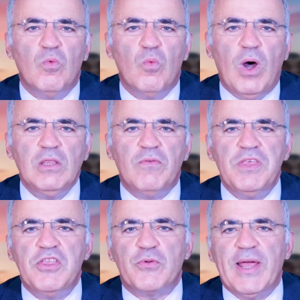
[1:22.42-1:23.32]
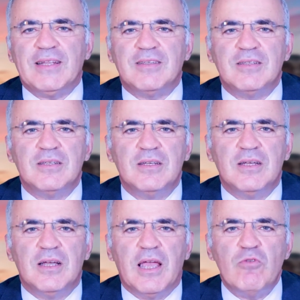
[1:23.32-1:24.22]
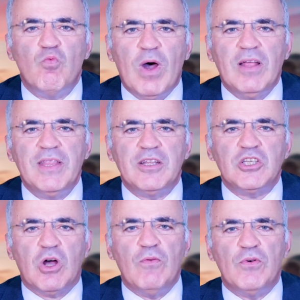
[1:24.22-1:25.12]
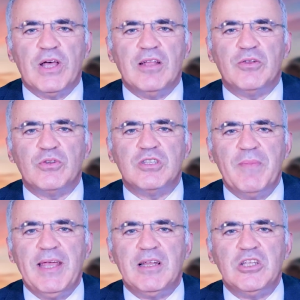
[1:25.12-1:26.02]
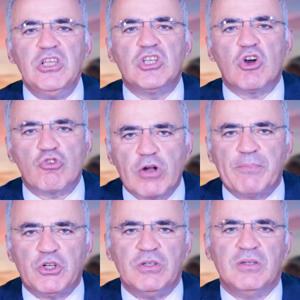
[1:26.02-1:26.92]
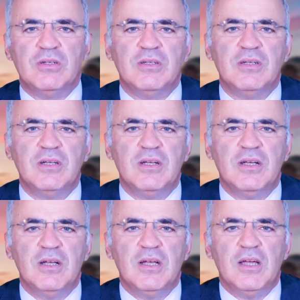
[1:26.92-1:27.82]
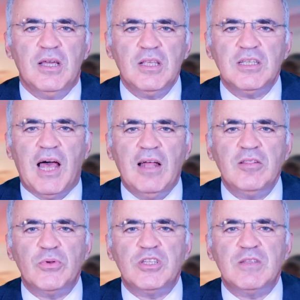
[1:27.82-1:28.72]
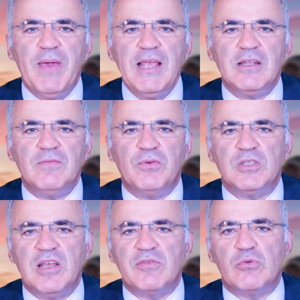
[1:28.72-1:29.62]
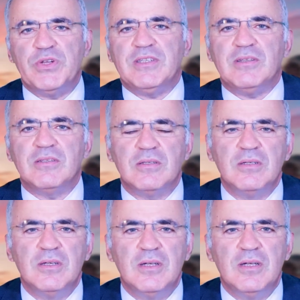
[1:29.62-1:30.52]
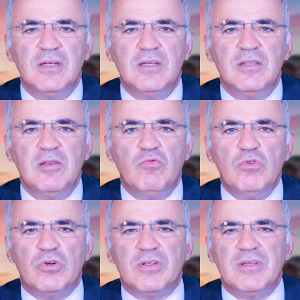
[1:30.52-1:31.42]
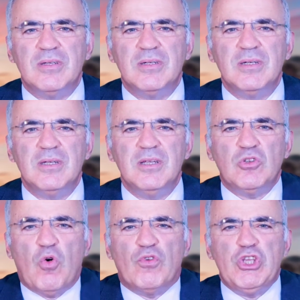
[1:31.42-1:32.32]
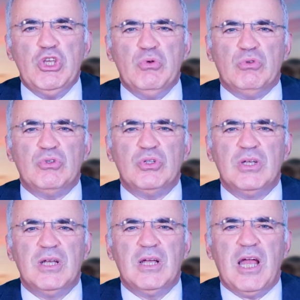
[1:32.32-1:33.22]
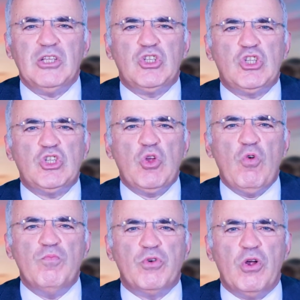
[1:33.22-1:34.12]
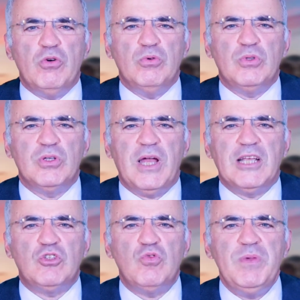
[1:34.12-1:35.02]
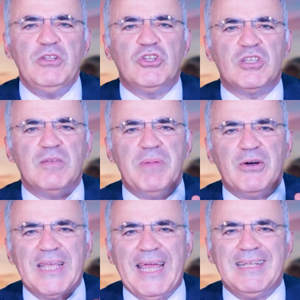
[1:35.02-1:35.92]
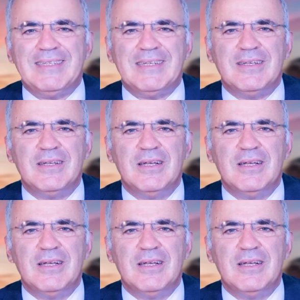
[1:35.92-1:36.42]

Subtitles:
One of the threats, and one that is often underestimated, is corruption. It is underestimated for several reasons. The word is overused and so broad as to mean just about anything.